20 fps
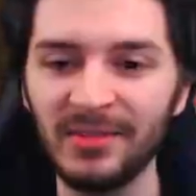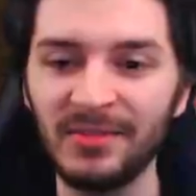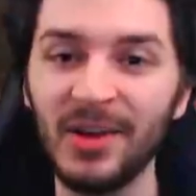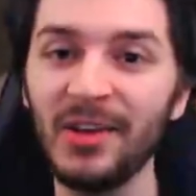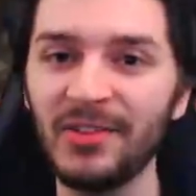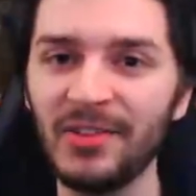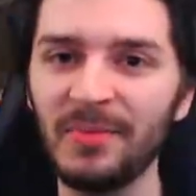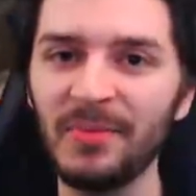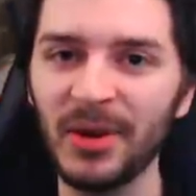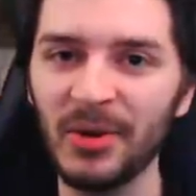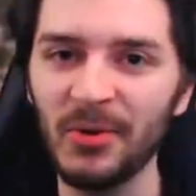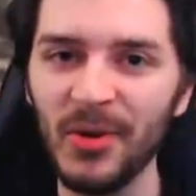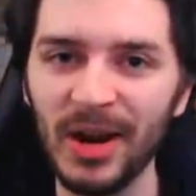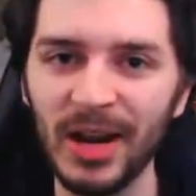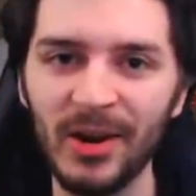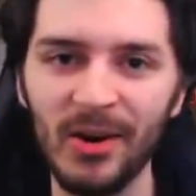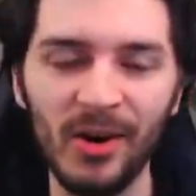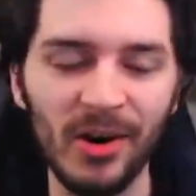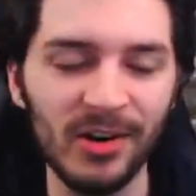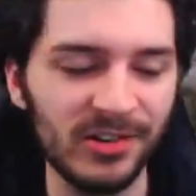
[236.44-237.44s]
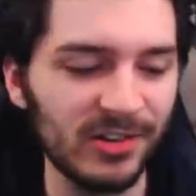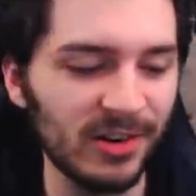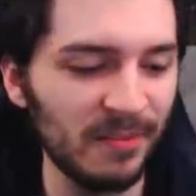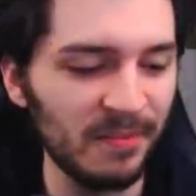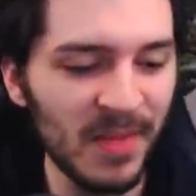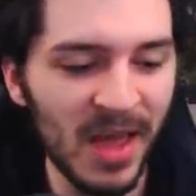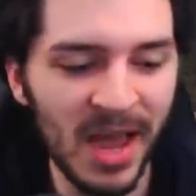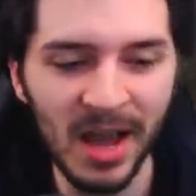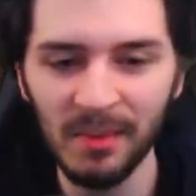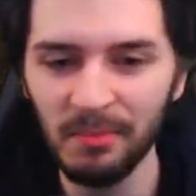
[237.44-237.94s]
have done something really
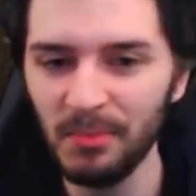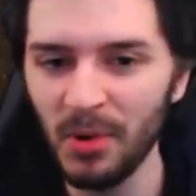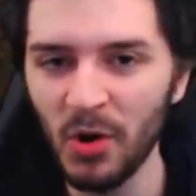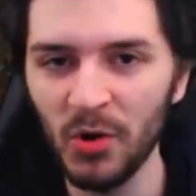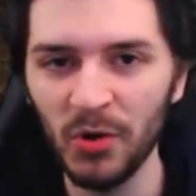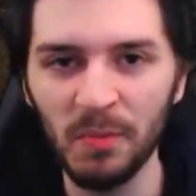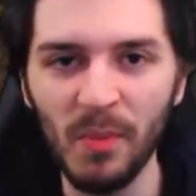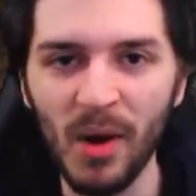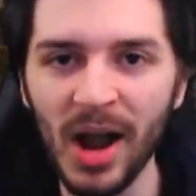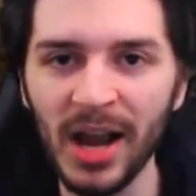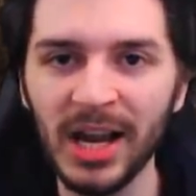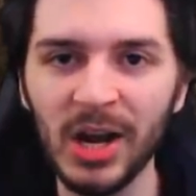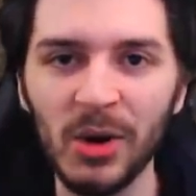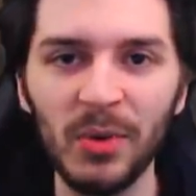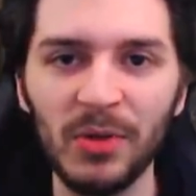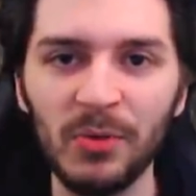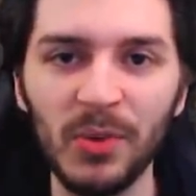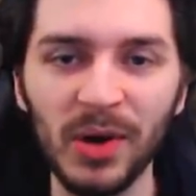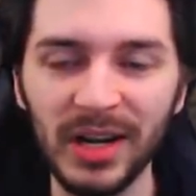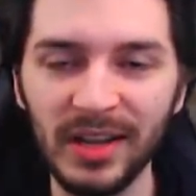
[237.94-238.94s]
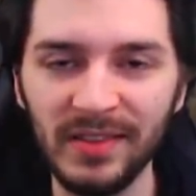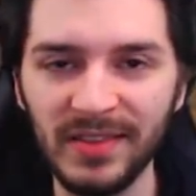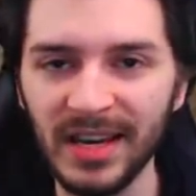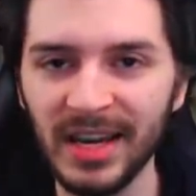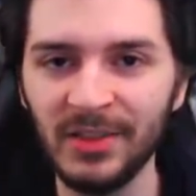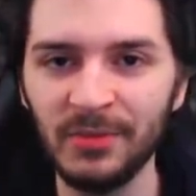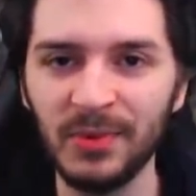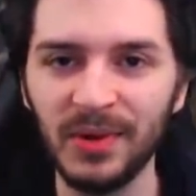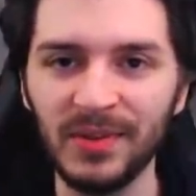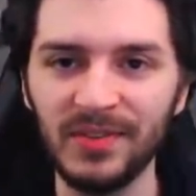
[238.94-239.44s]
awesome. Both Mikah with what he
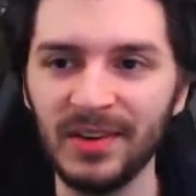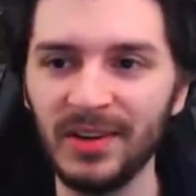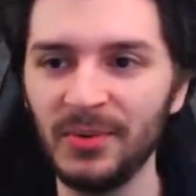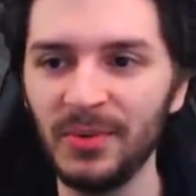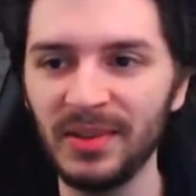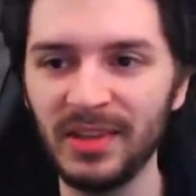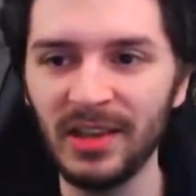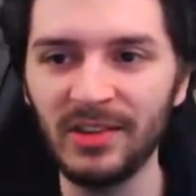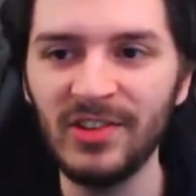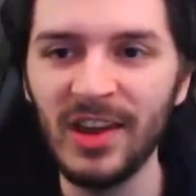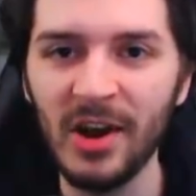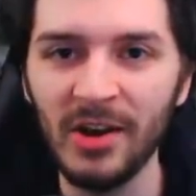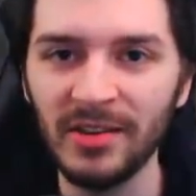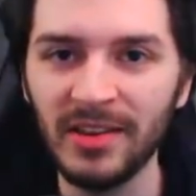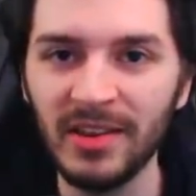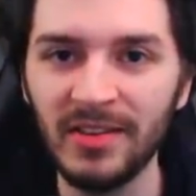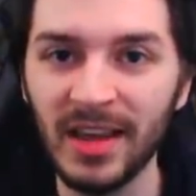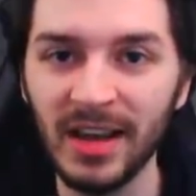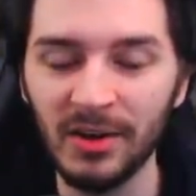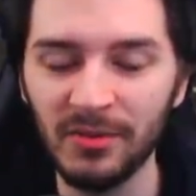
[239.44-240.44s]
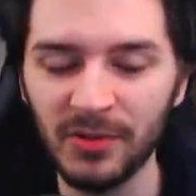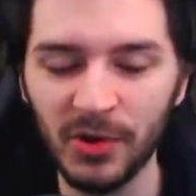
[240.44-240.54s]
did with the charity thing,